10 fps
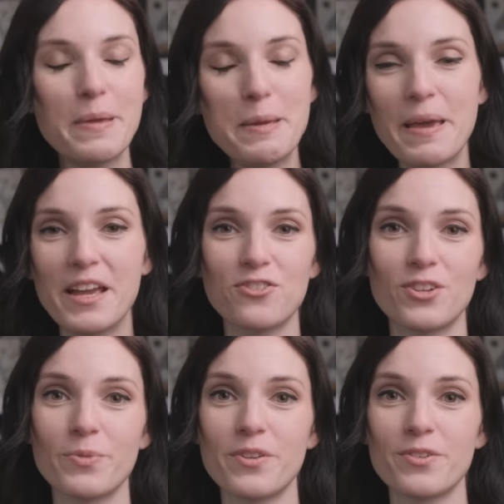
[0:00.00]
Be
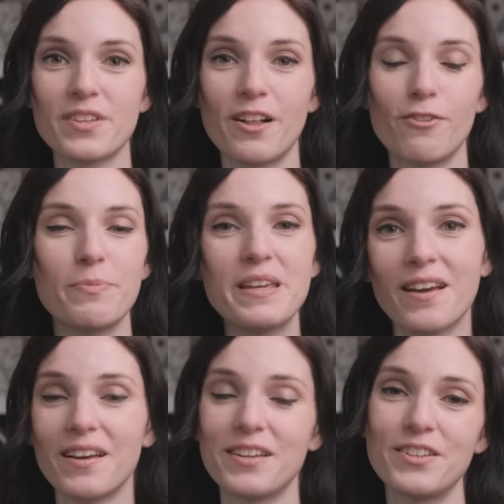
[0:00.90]
patient with yourself, be
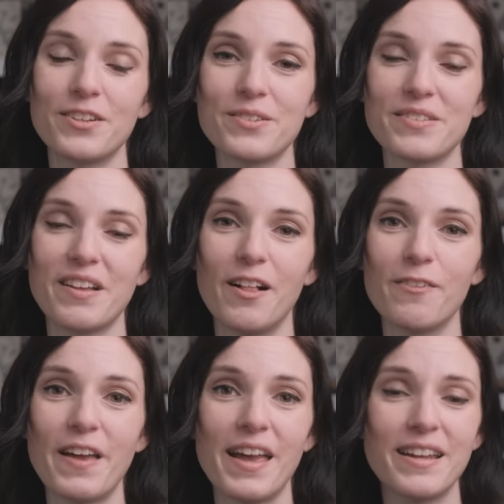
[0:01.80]
kind to
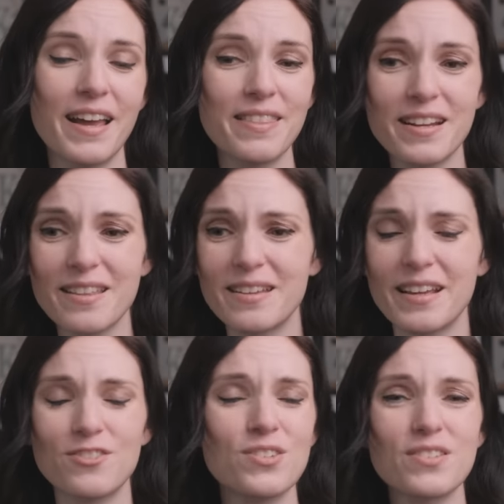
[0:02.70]
yourself, and at the end of the
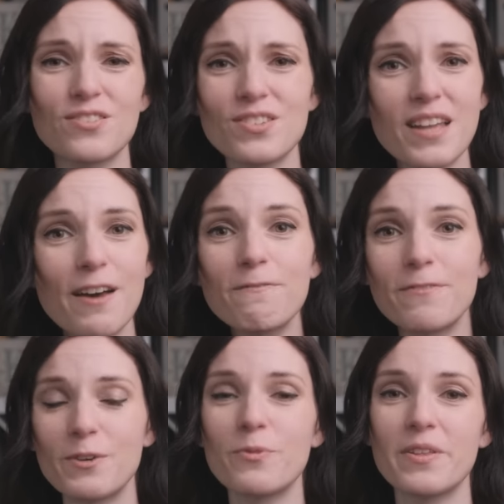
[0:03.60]
day, just just have
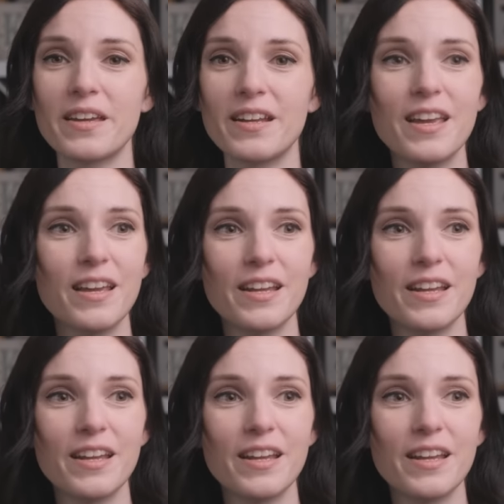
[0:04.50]
fun with it.